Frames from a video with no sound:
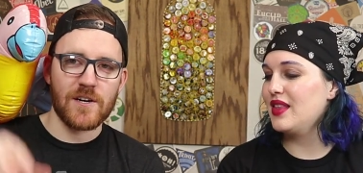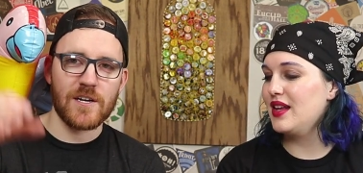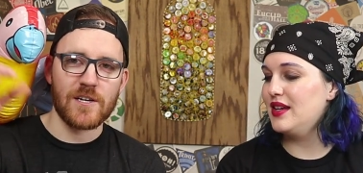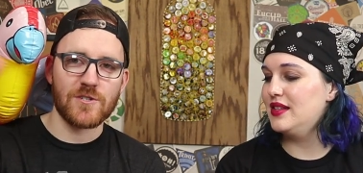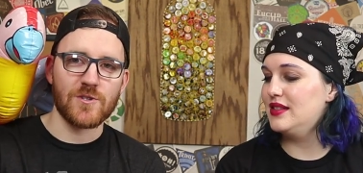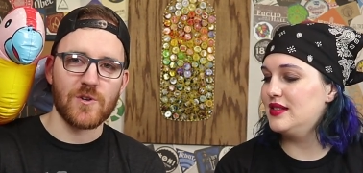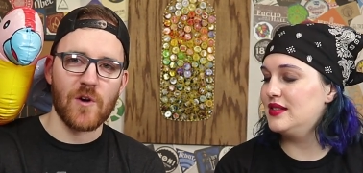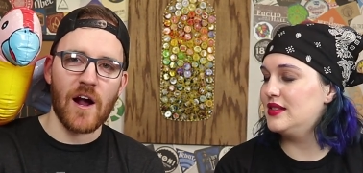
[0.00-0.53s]
Speaker 1: they're
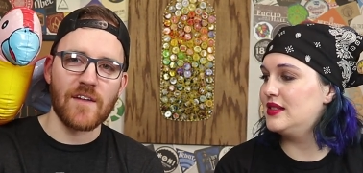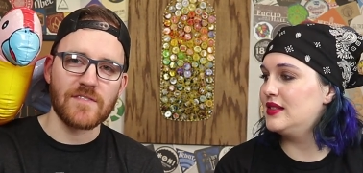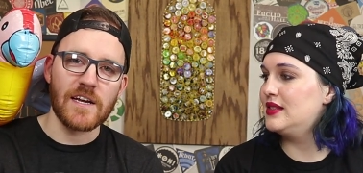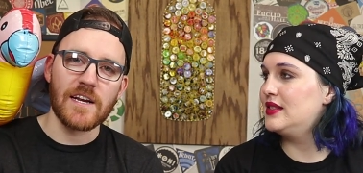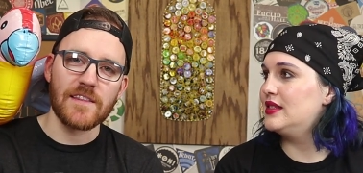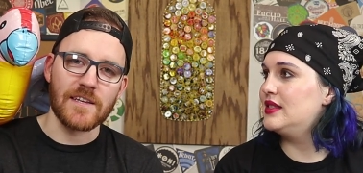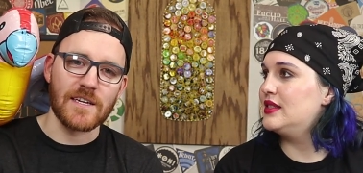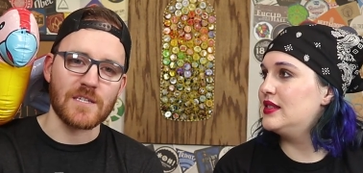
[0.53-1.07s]
gonna do craft
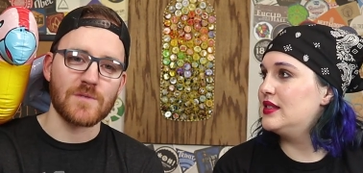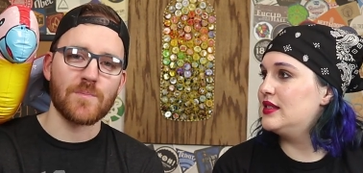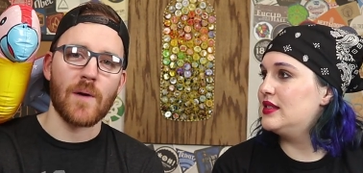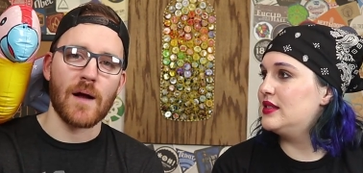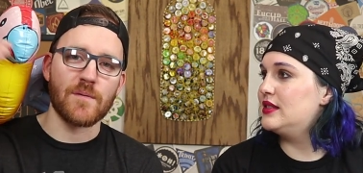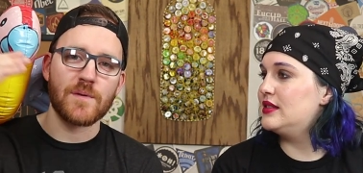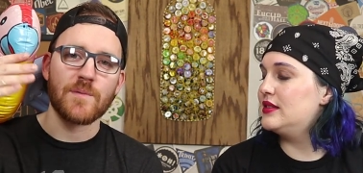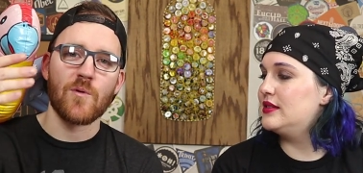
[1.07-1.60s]
anything, it's
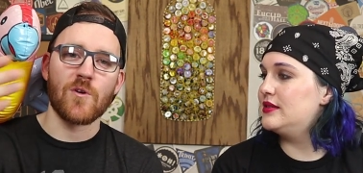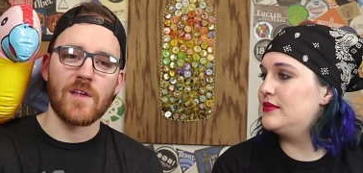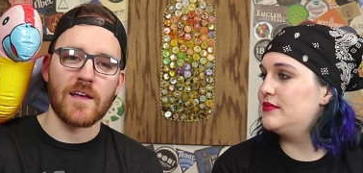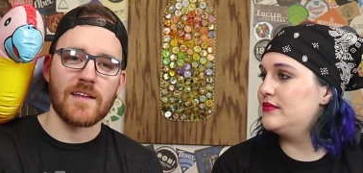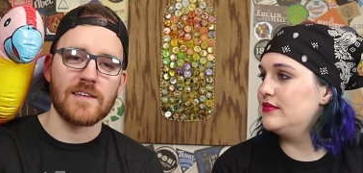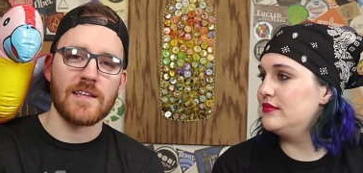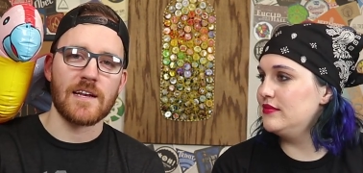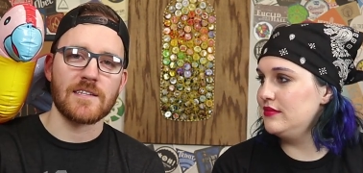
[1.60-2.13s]
probably more
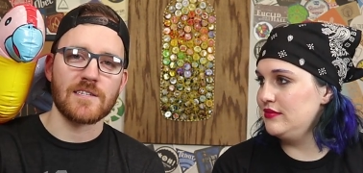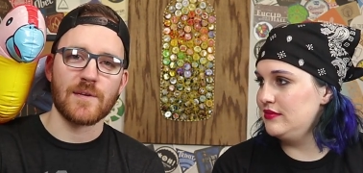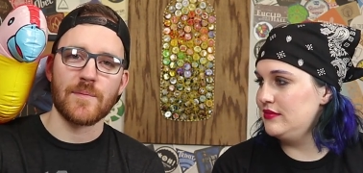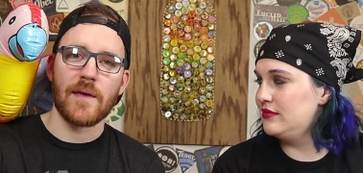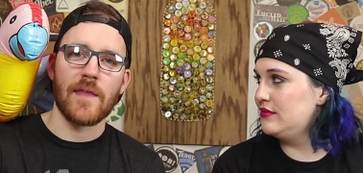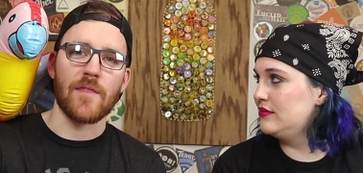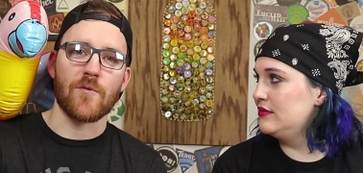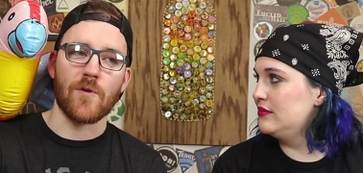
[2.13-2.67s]
likely that it's gonna
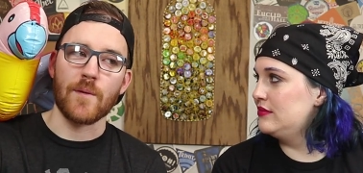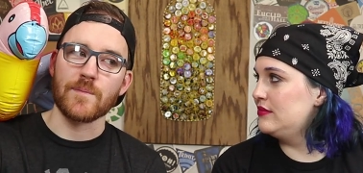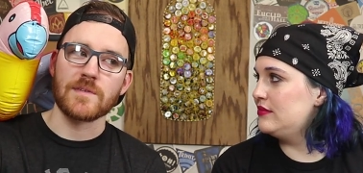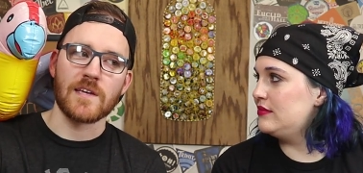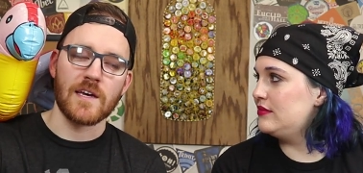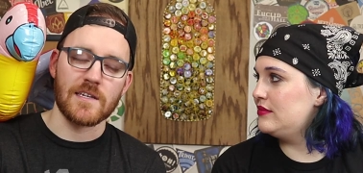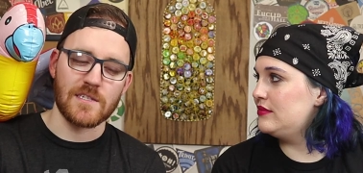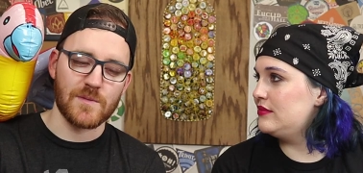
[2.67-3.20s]
be on the rum
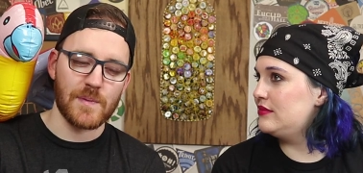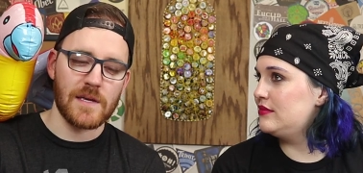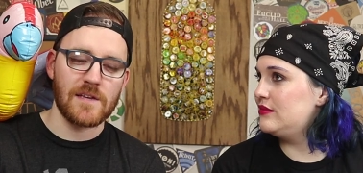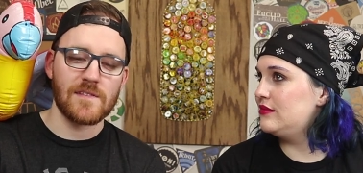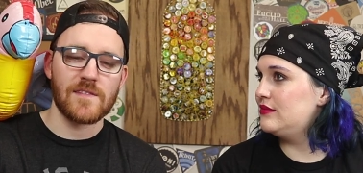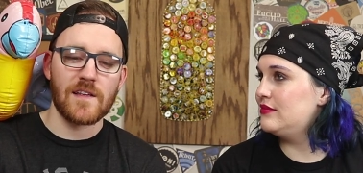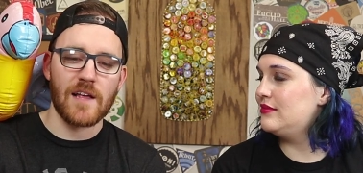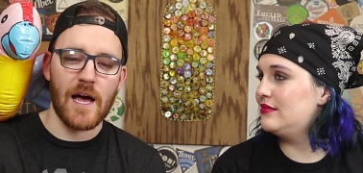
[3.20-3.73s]
side, just
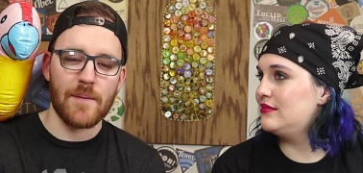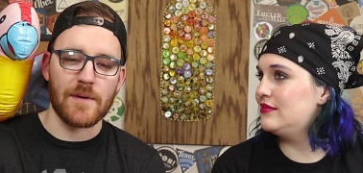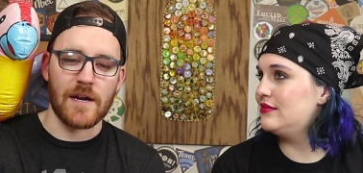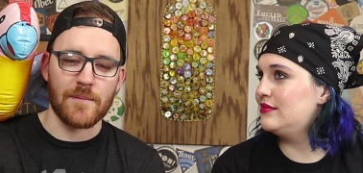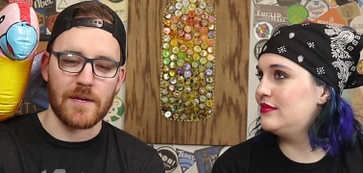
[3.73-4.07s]
because of the climate.